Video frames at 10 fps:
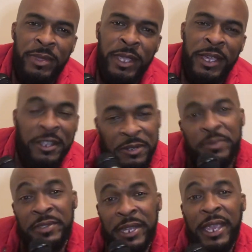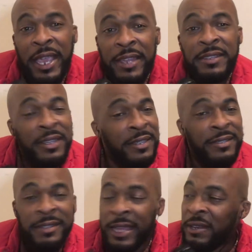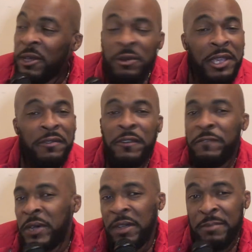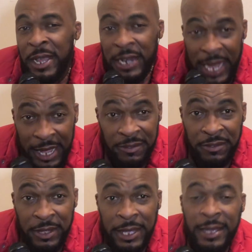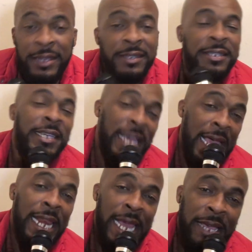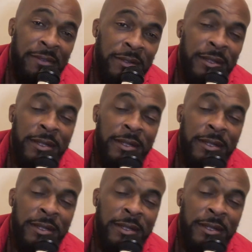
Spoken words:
It's some sick ass niggas that don't give a fuck about life because he got life.